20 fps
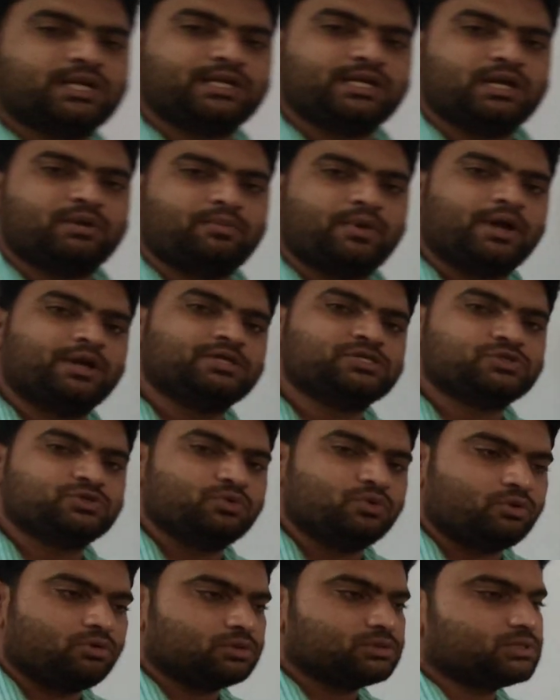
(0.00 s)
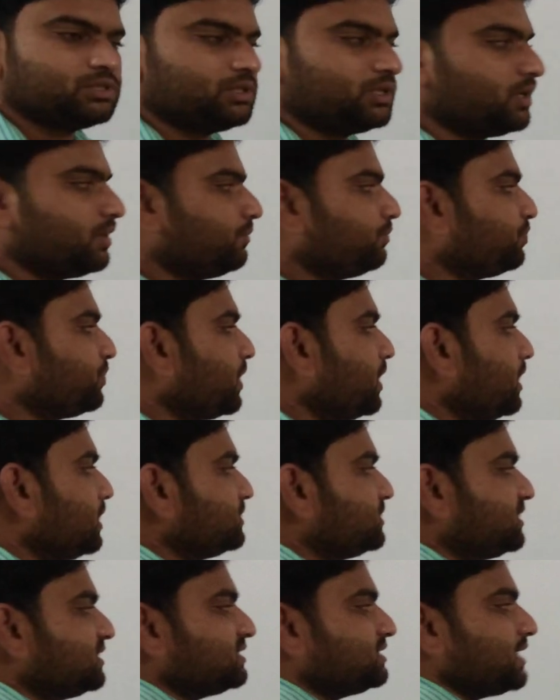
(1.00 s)
here minus u cos theta?
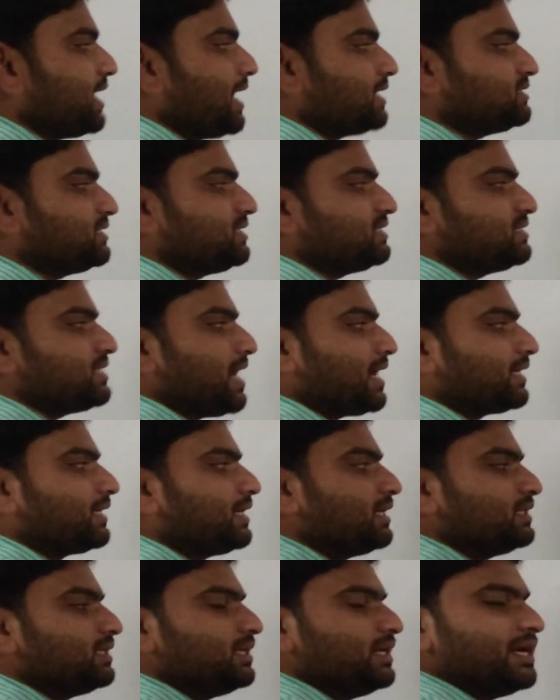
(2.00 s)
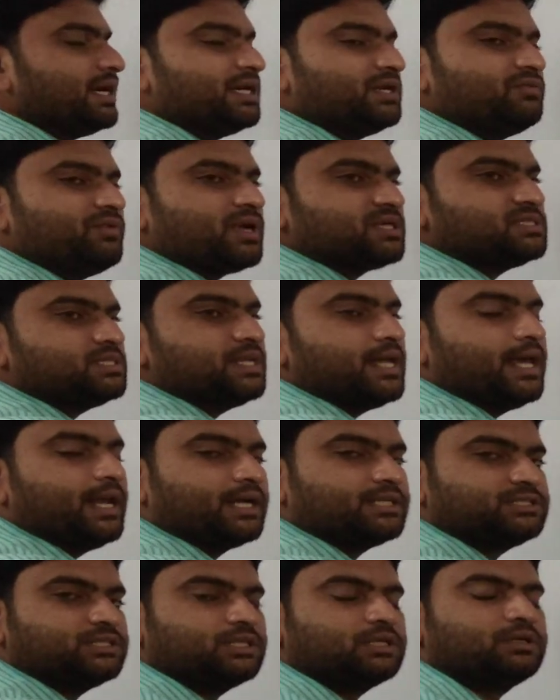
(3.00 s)
Since as it is acting in the negative x
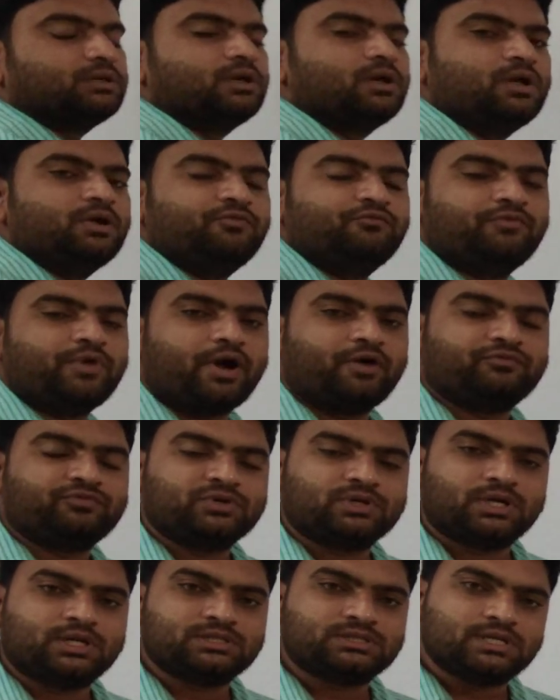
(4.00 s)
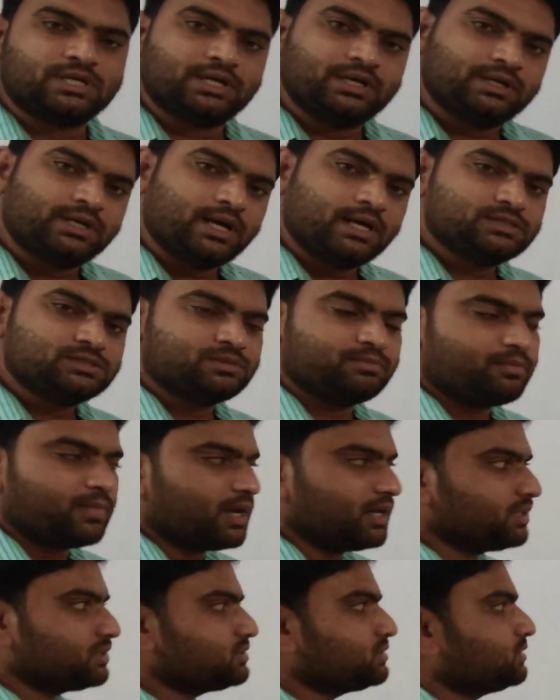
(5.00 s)
direction, we have to consider it as
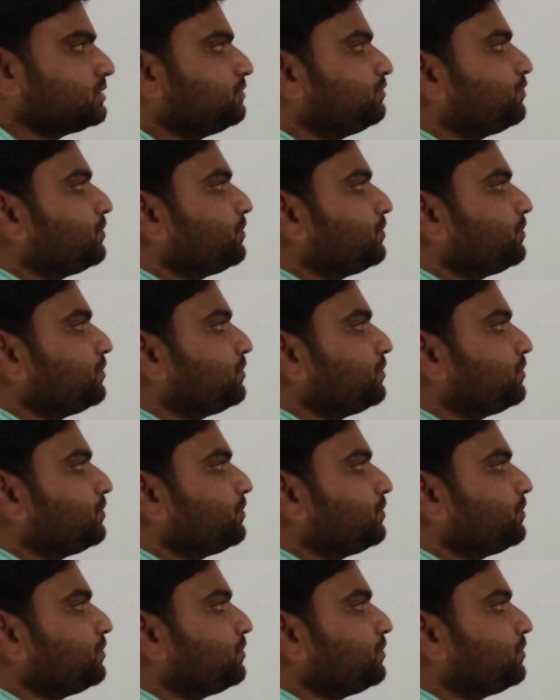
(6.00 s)
minus.